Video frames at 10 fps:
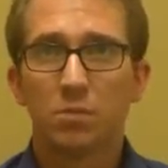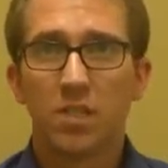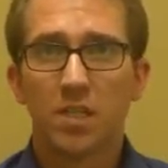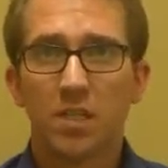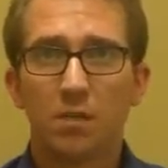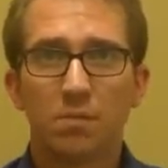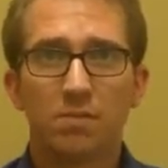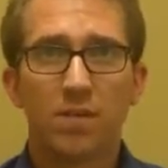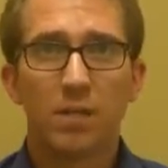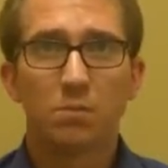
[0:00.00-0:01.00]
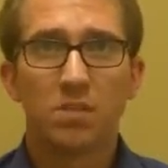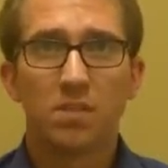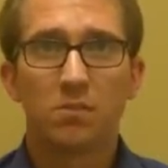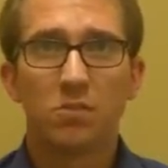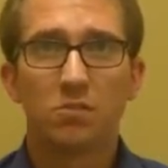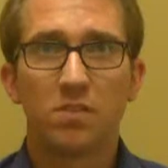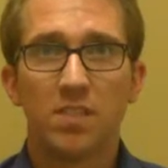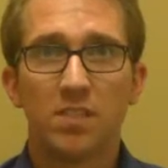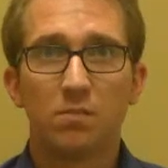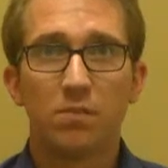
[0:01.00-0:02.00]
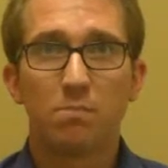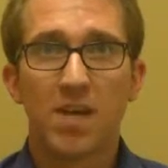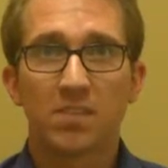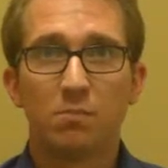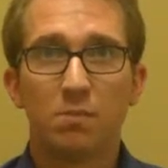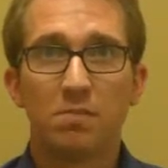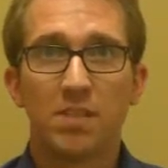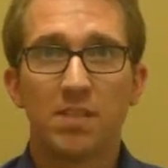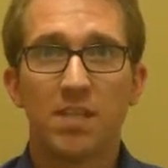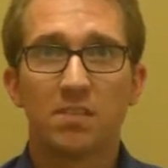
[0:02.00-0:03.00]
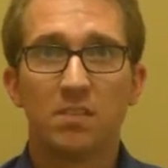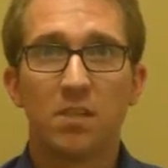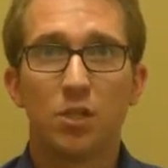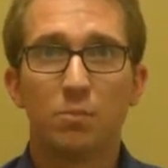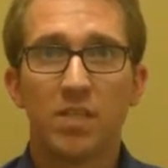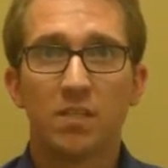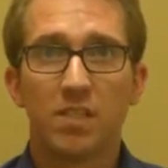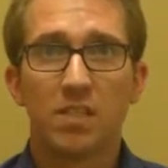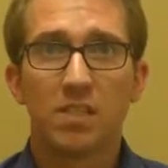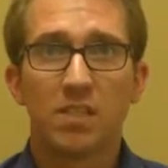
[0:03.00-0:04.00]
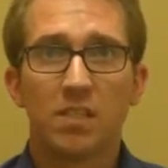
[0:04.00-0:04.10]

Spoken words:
per day up to 5% of gross receipts with a maximum $10,000 penalty.